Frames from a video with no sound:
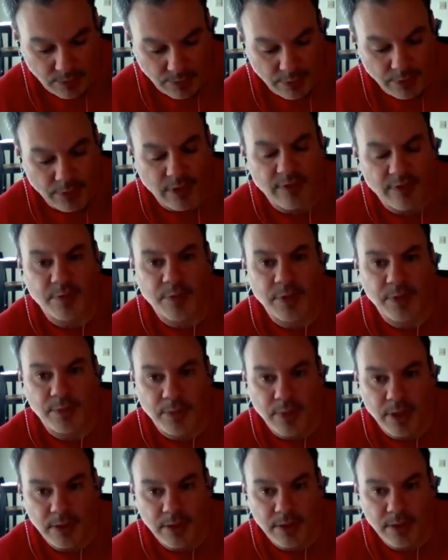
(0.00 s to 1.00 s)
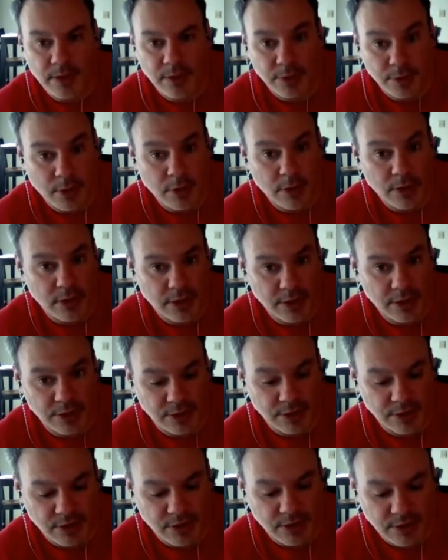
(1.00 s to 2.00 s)
"There have been men in all
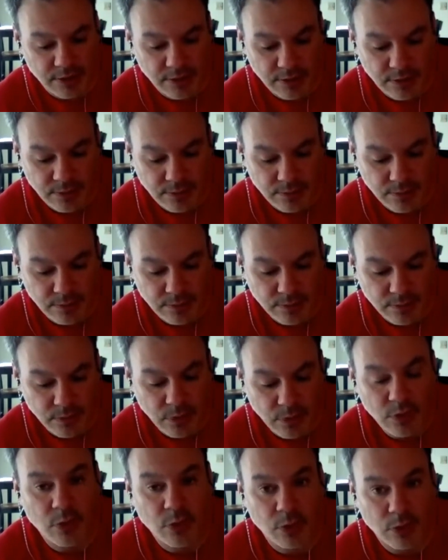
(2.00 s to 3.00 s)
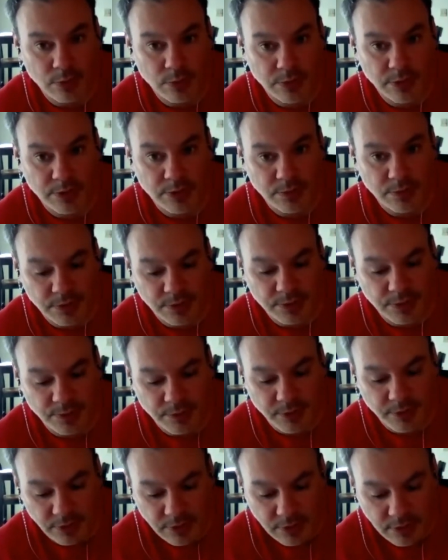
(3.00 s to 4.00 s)
ages," Coleridge once
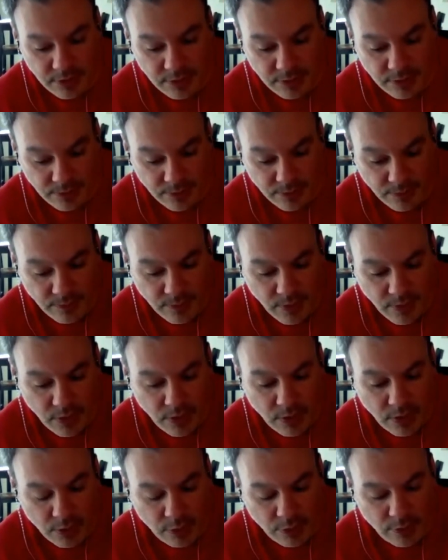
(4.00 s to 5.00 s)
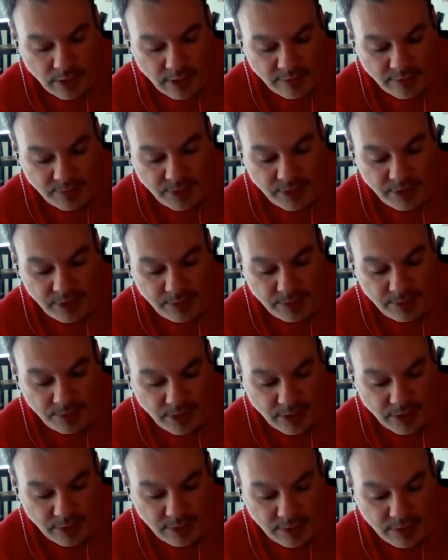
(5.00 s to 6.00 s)
remarked, "who have been
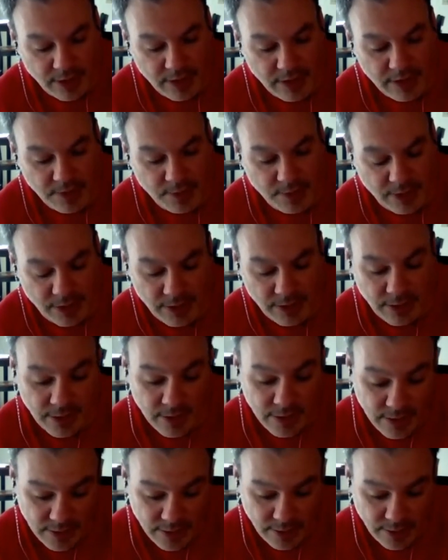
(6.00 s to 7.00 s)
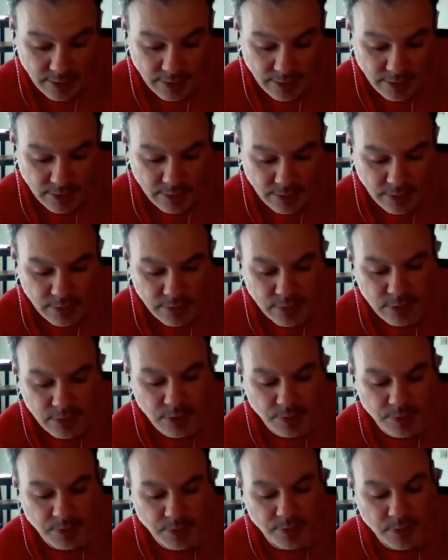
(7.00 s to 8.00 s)
impelled as by an instinct
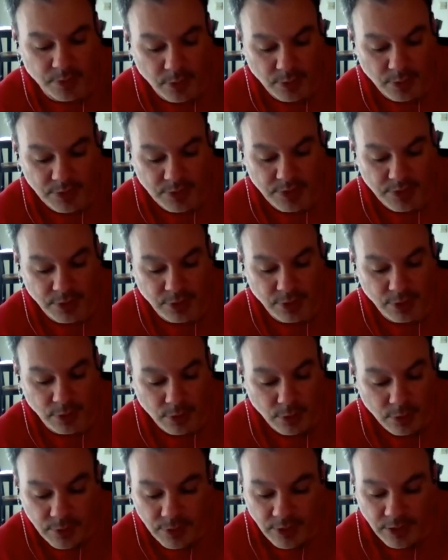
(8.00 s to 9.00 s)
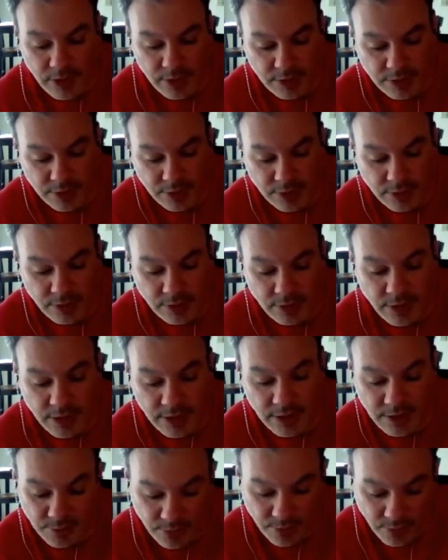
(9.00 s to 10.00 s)
to propose their own nature
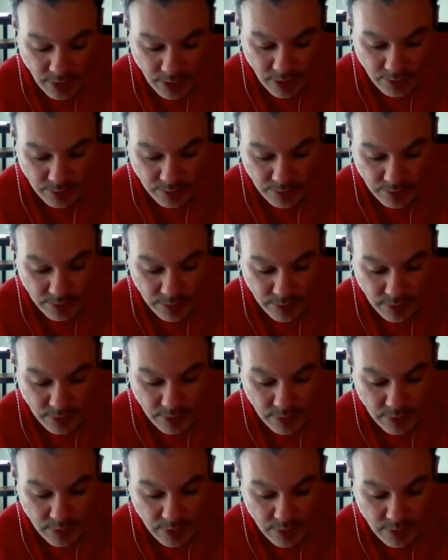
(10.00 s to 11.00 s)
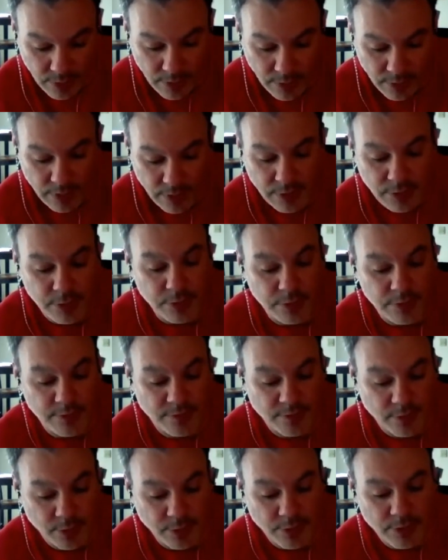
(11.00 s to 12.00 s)
as a problem, and who
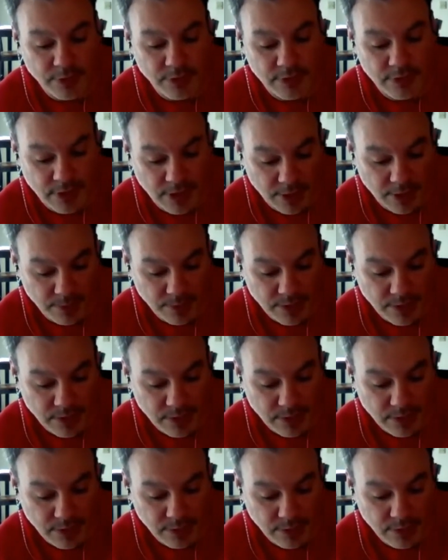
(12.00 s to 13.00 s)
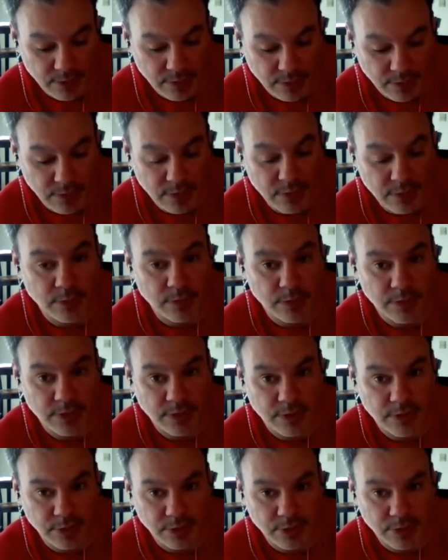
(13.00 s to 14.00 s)
devote their attempts to its
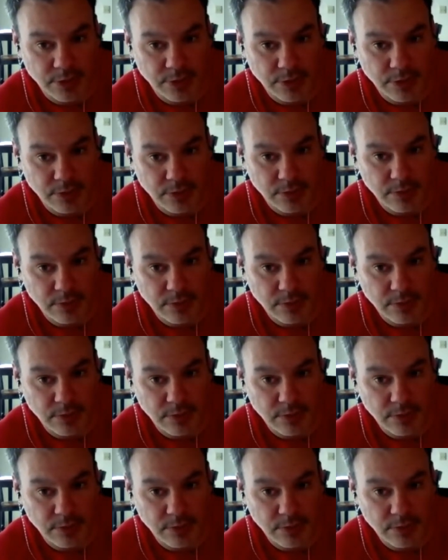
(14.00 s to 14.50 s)
solution."